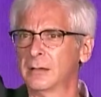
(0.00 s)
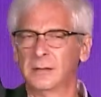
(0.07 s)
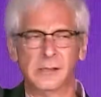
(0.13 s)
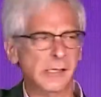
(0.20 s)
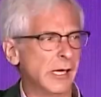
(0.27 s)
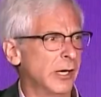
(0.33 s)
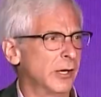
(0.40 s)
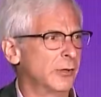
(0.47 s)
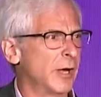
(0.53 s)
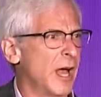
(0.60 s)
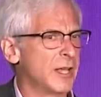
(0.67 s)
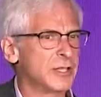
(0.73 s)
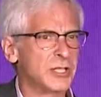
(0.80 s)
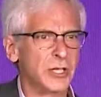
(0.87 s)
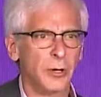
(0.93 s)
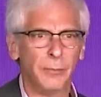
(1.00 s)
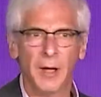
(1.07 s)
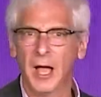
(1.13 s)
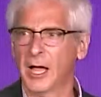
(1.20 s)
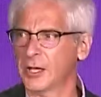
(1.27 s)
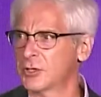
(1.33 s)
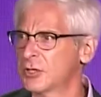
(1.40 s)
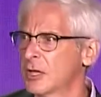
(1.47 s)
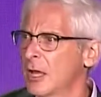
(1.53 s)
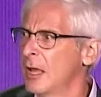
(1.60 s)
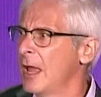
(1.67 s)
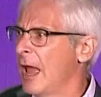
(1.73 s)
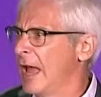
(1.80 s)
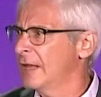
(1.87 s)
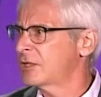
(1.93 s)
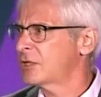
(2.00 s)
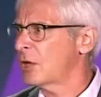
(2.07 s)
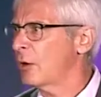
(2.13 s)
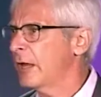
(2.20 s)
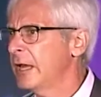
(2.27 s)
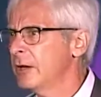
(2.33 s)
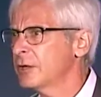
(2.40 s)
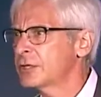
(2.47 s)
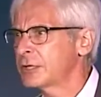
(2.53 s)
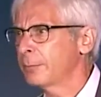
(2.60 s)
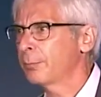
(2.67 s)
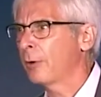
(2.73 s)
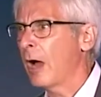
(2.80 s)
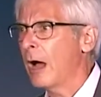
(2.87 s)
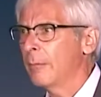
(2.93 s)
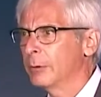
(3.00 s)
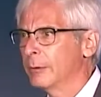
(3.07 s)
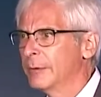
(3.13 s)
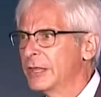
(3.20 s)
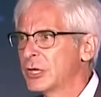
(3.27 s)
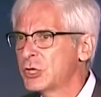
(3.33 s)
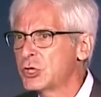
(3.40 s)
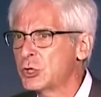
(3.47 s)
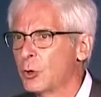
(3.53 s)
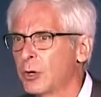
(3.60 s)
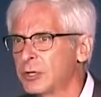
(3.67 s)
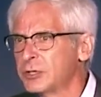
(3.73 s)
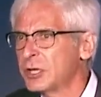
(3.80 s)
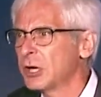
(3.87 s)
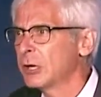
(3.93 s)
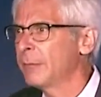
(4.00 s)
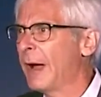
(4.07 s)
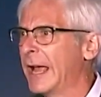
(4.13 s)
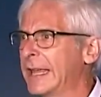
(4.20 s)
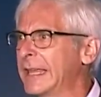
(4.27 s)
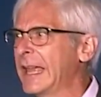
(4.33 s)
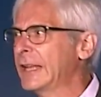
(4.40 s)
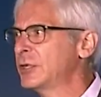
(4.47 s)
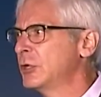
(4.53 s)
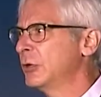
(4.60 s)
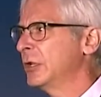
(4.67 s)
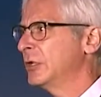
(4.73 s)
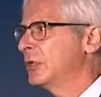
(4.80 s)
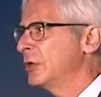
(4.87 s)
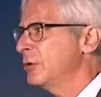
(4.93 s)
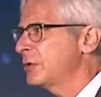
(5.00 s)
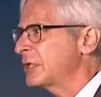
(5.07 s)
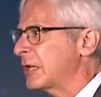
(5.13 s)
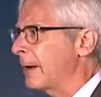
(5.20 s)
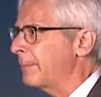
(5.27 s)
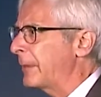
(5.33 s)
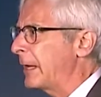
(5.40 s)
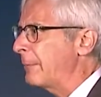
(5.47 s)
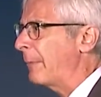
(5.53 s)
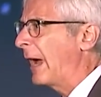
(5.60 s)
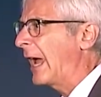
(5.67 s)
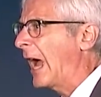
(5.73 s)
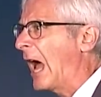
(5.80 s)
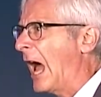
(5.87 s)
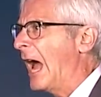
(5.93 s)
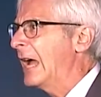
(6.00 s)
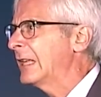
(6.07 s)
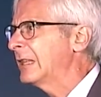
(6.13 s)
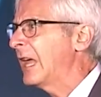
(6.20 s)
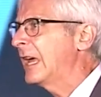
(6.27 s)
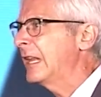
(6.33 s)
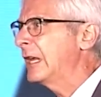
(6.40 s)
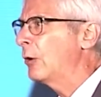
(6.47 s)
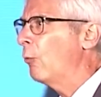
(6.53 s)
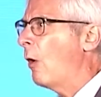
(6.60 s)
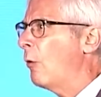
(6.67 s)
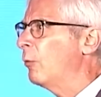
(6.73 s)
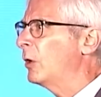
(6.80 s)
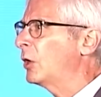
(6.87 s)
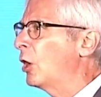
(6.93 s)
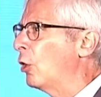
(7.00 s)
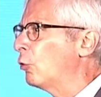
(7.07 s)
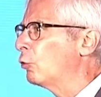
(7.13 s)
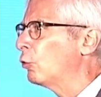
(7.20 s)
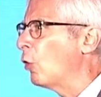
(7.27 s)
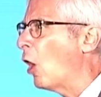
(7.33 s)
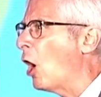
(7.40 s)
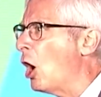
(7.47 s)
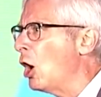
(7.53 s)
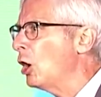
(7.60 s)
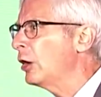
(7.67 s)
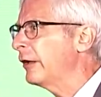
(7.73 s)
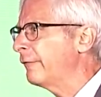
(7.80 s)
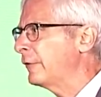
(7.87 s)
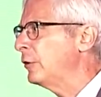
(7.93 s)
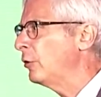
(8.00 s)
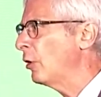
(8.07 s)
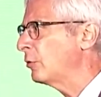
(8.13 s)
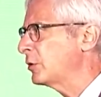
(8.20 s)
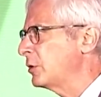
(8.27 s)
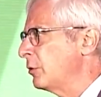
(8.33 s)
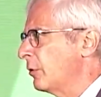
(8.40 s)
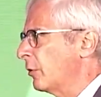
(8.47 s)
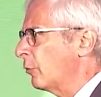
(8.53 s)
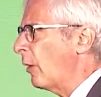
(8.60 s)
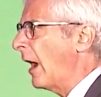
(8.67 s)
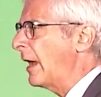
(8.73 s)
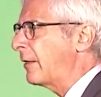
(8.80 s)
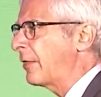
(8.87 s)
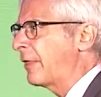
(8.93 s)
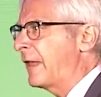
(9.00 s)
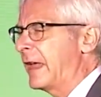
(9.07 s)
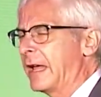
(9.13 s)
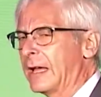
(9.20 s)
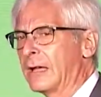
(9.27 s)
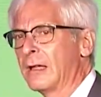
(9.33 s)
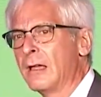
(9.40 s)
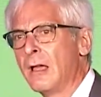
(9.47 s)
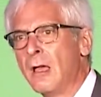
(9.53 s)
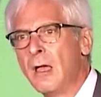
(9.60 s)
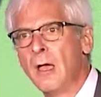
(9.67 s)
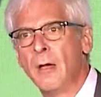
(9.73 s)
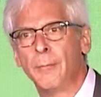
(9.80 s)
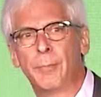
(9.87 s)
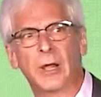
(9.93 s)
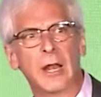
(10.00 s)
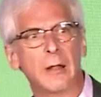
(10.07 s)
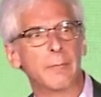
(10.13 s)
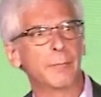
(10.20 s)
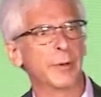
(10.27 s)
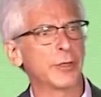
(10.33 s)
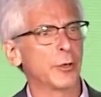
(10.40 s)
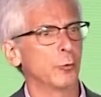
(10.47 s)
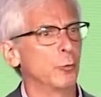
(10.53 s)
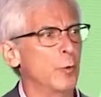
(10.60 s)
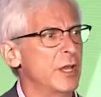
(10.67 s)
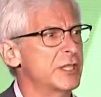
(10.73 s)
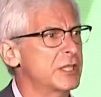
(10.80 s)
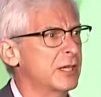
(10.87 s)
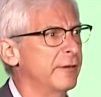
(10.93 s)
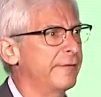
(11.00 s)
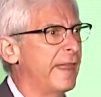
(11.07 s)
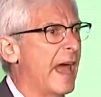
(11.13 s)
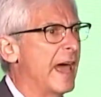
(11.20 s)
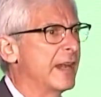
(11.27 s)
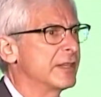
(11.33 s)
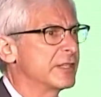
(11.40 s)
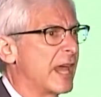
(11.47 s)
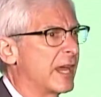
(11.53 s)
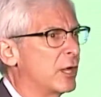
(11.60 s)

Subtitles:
No, not so much. And so here's the problem. In the short term, I can get you to do something by highlighting what will go wrong if you don't do the right thing. But the risk of that is I